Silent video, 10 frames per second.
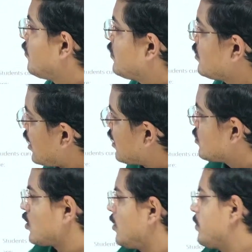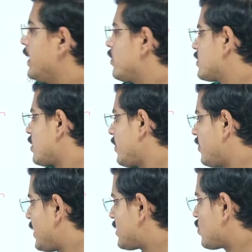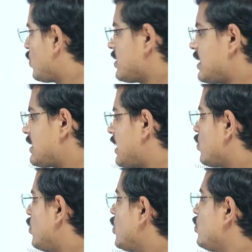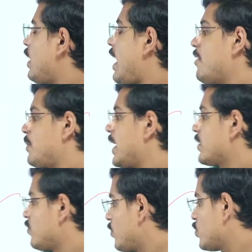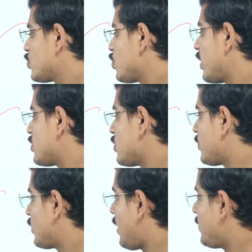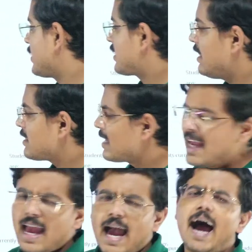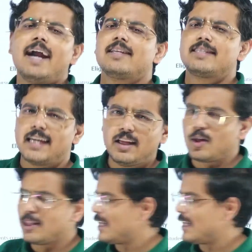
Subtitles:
the chance to compete with some of the best coders. As I told you, you'll have platform to showcase your programming skills, and a cherry on the